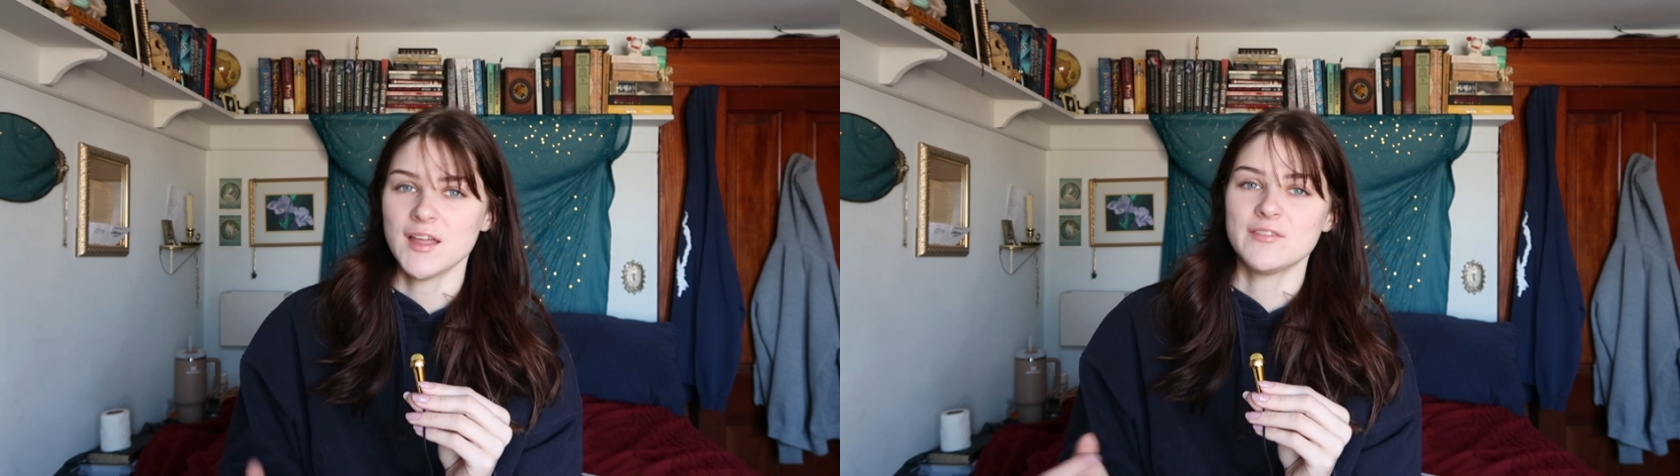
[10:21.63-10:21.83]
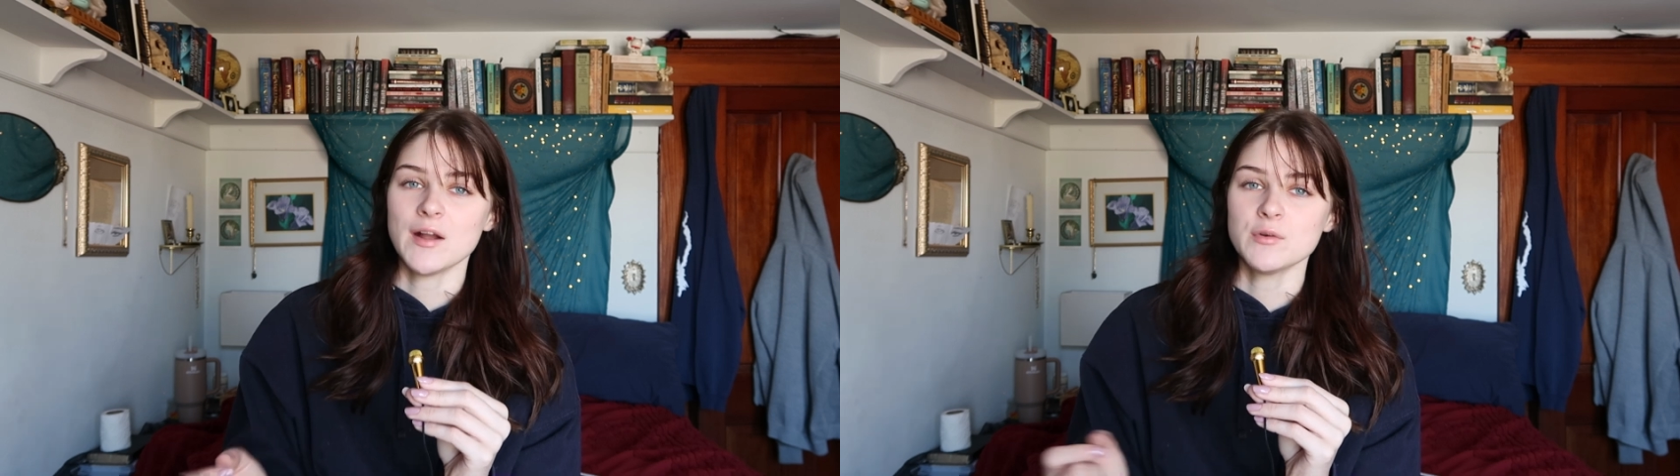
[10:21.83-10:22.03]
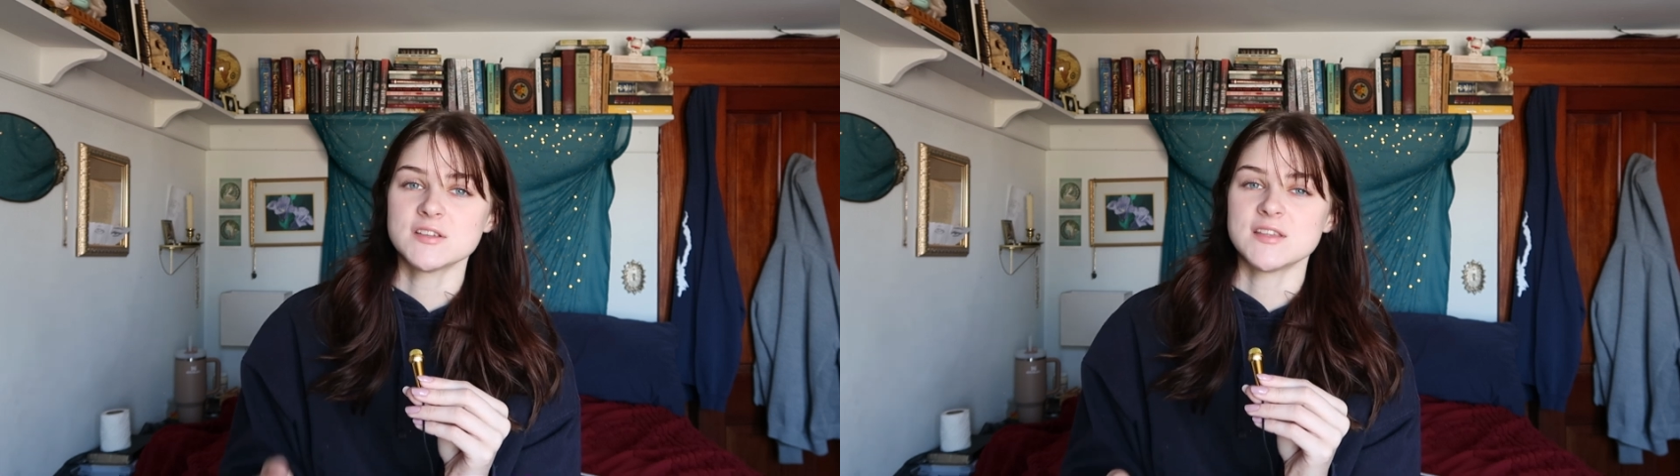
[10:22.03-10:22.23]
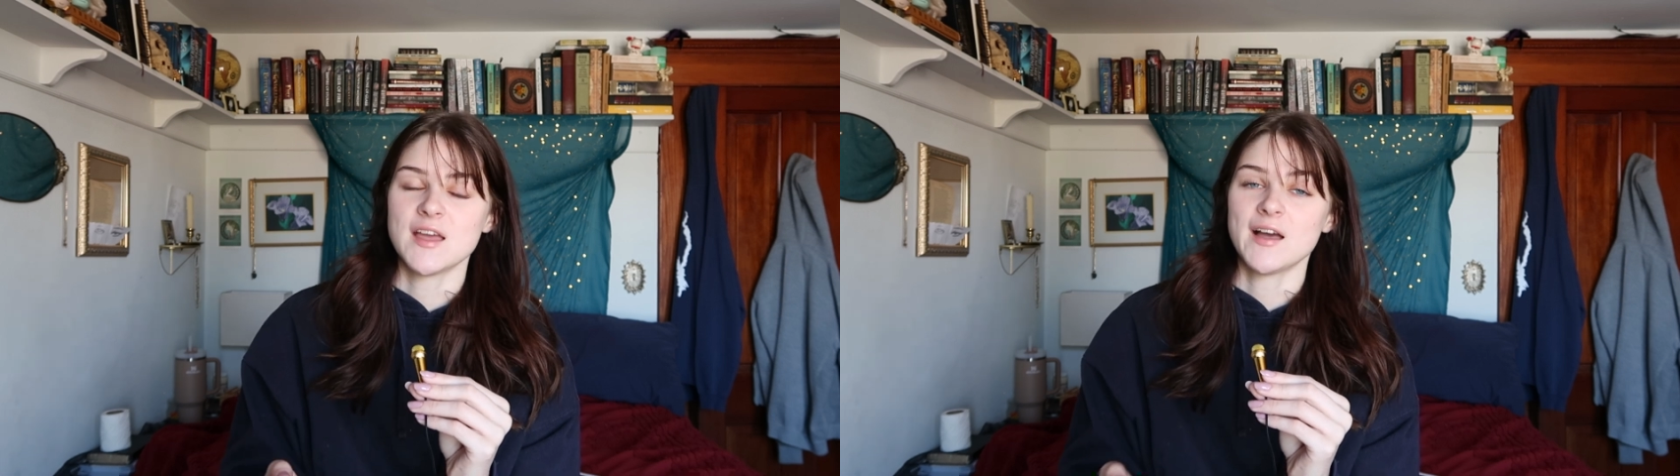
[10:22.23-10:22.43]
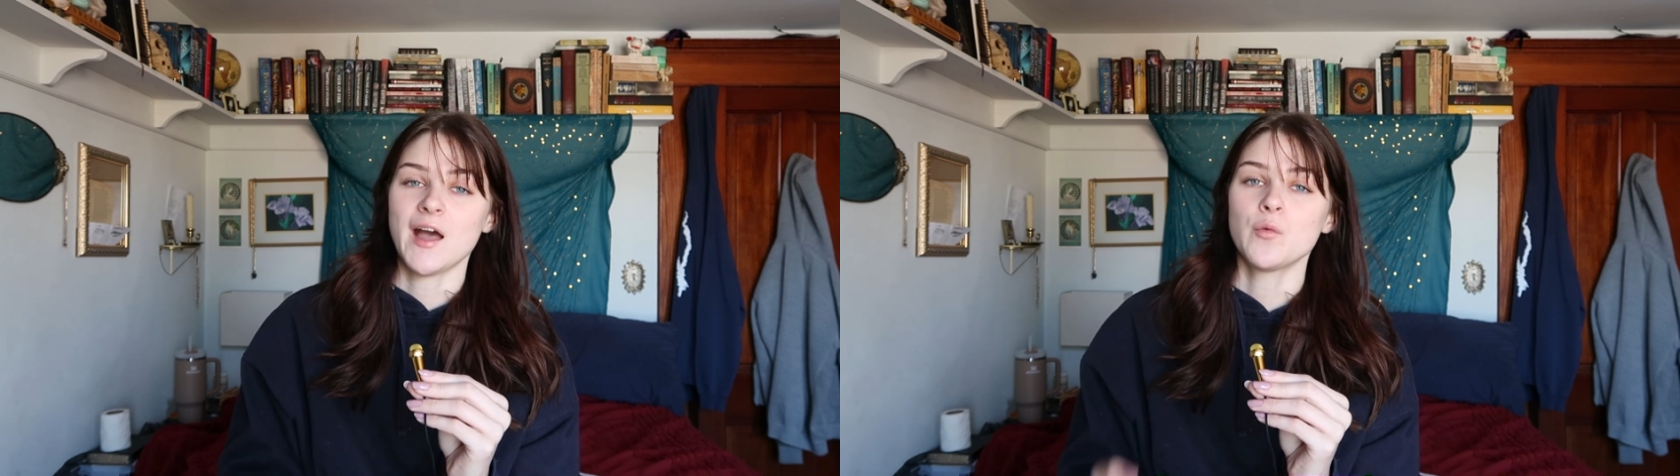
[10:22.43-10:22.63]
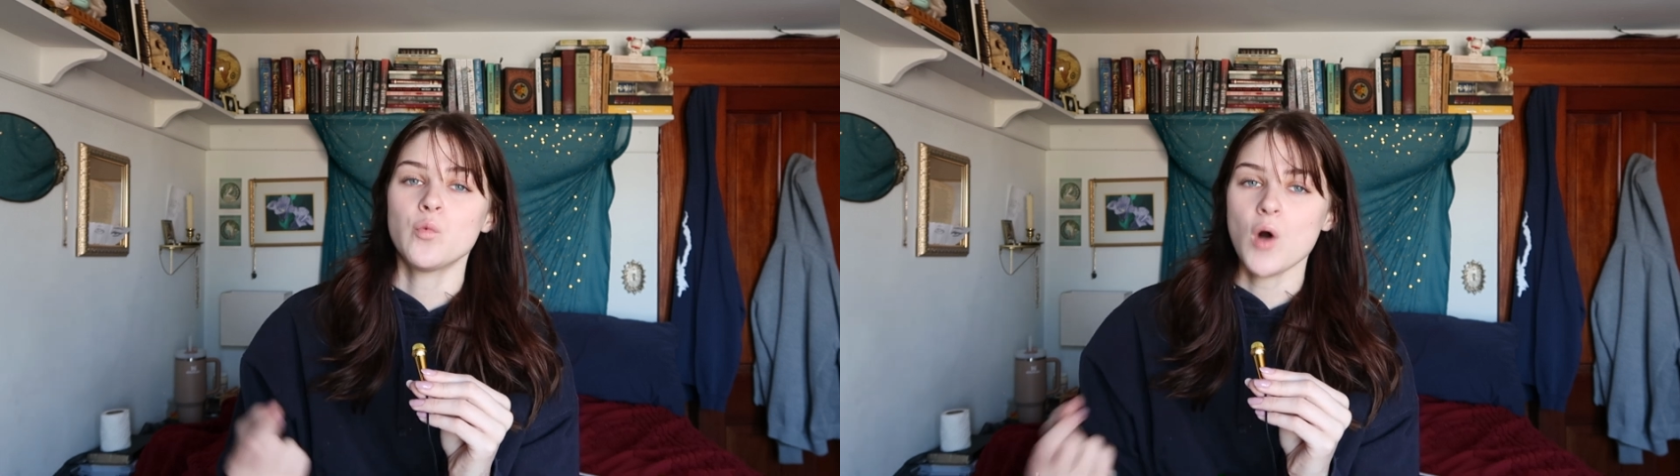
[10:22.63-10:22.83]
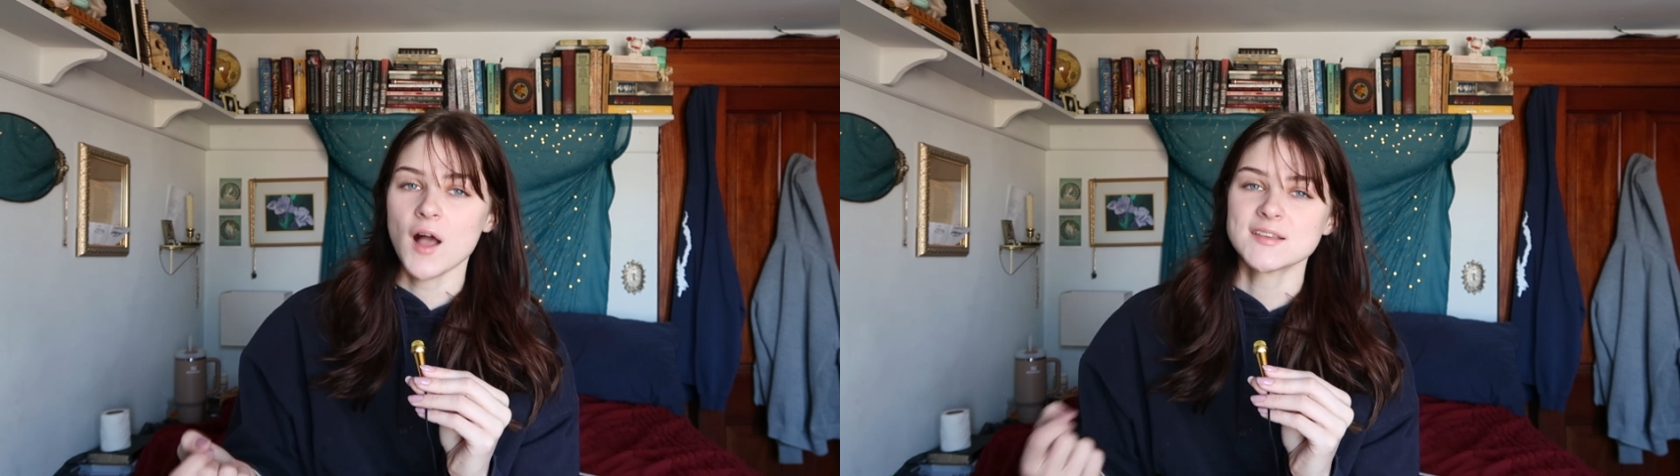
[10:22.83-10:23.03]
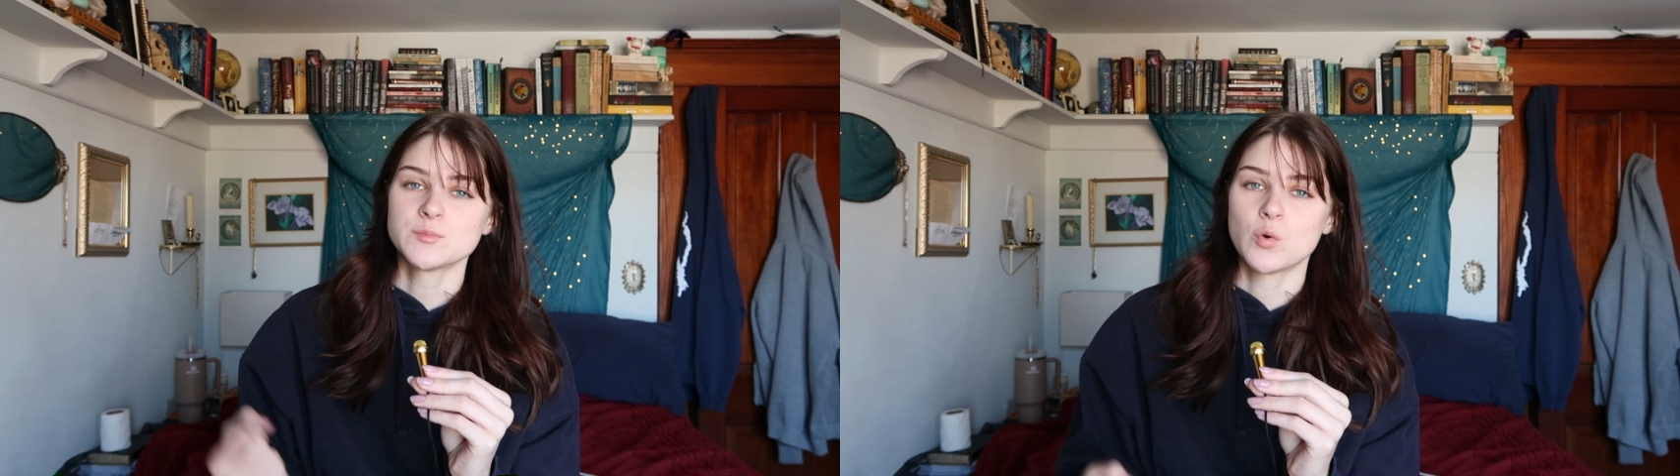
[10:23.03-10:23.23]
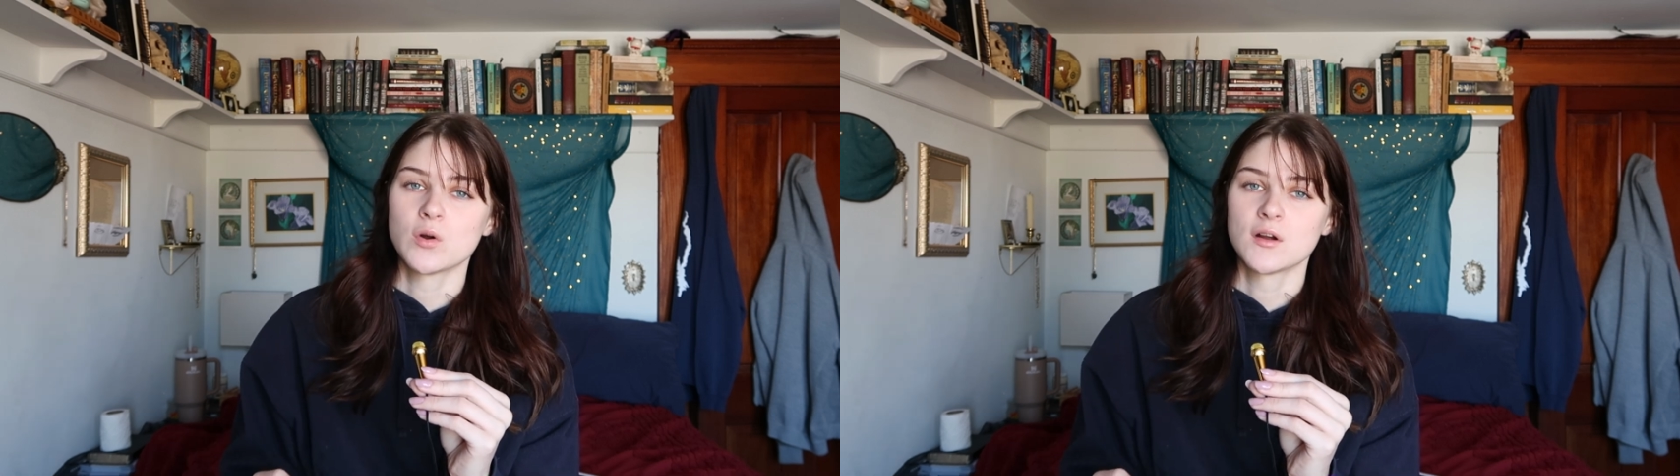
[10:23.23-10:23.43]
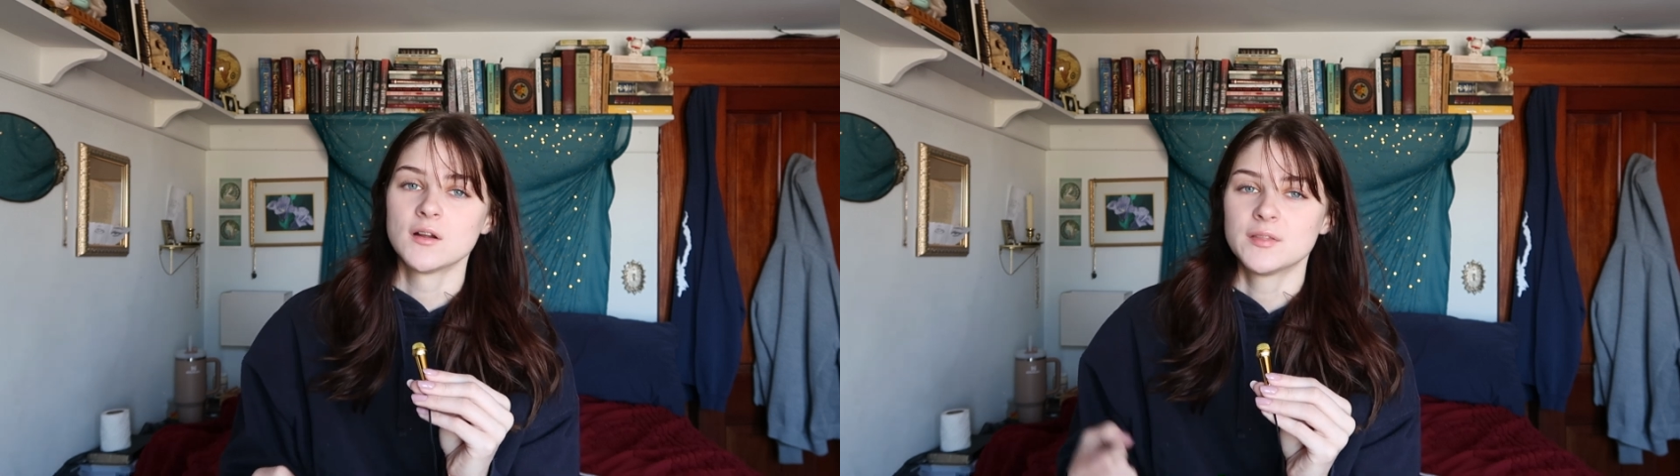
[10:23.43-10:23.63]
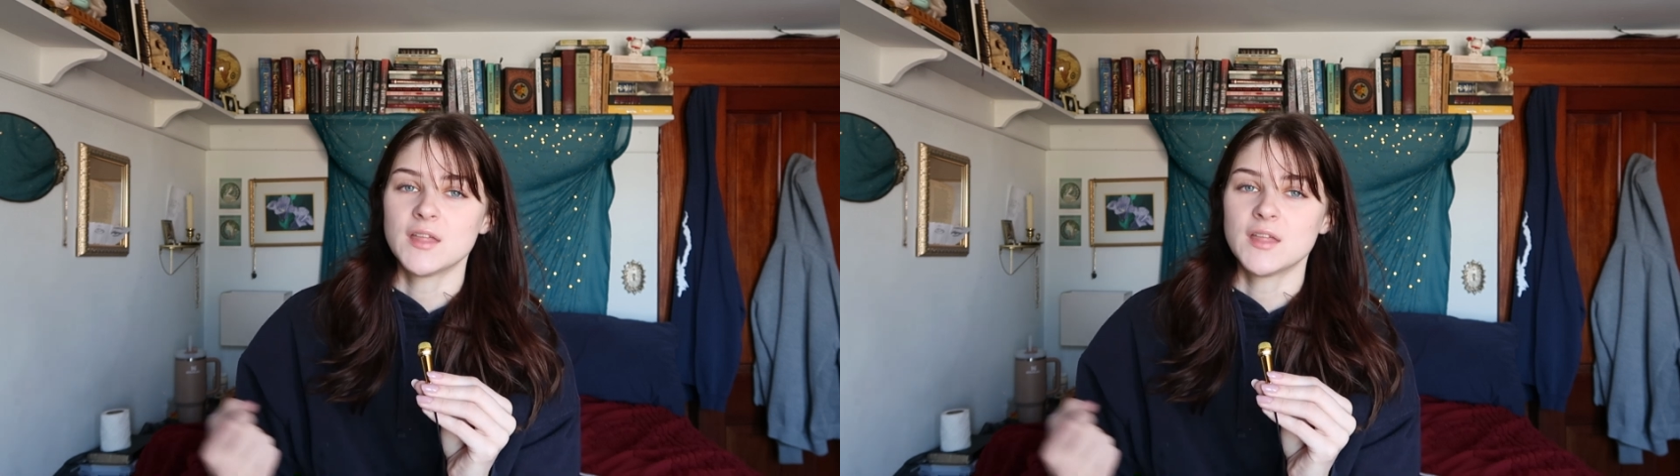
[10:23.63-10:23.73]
If I were to say, I walked more